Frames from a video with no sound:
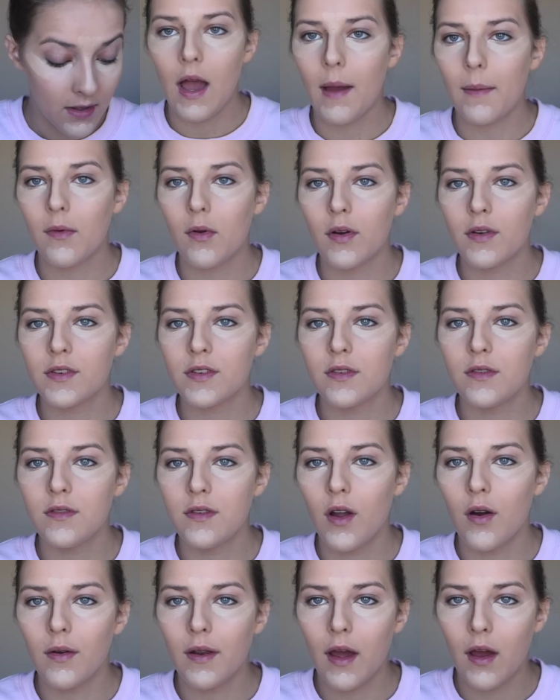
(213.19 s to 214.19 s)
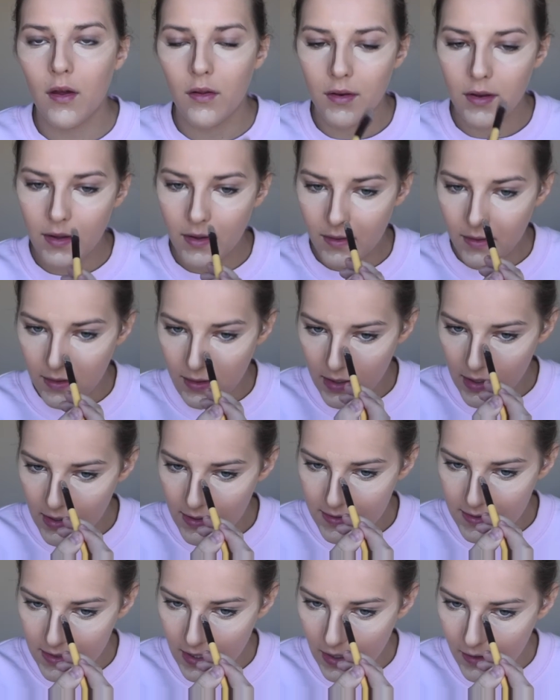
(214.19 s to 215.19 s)
I'm going to go down the
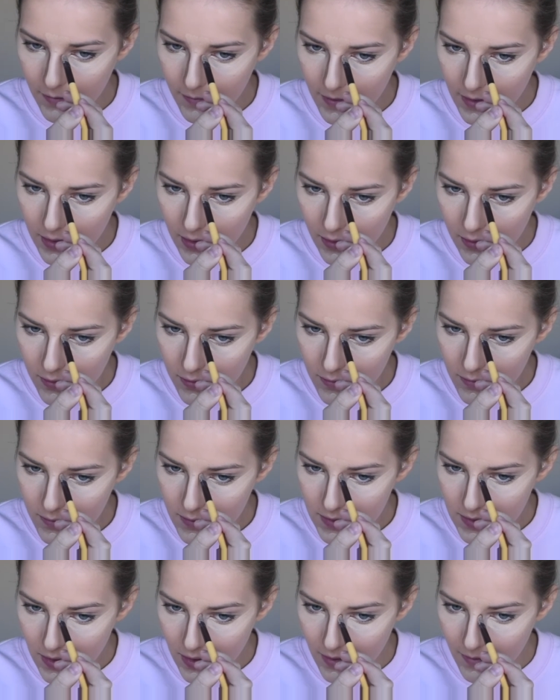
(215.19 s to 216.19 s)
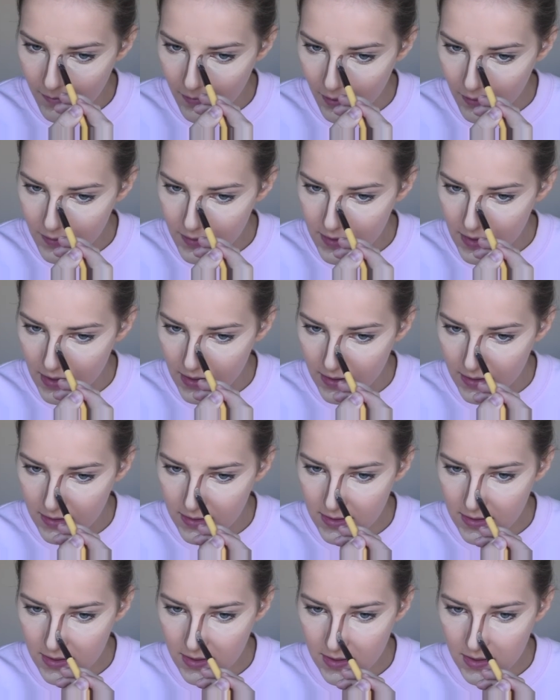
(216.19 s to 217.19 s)
side of my nose on both
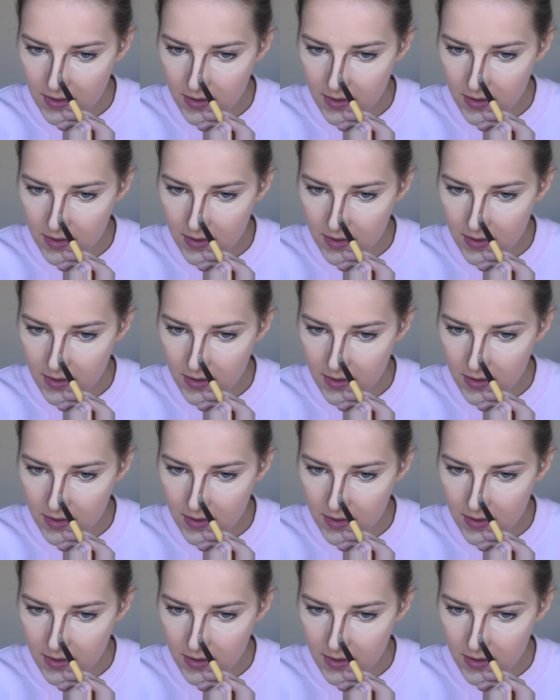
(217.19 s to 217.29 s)
sides.